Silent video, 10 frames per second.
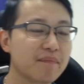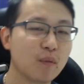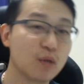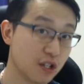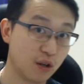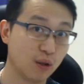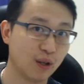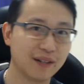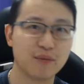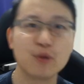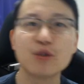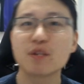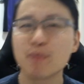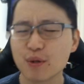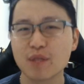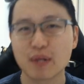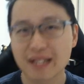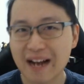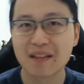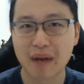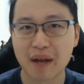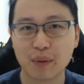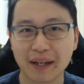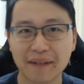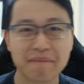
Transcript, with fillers: Which is their own lawyer, which is supposed to protect them, by the way.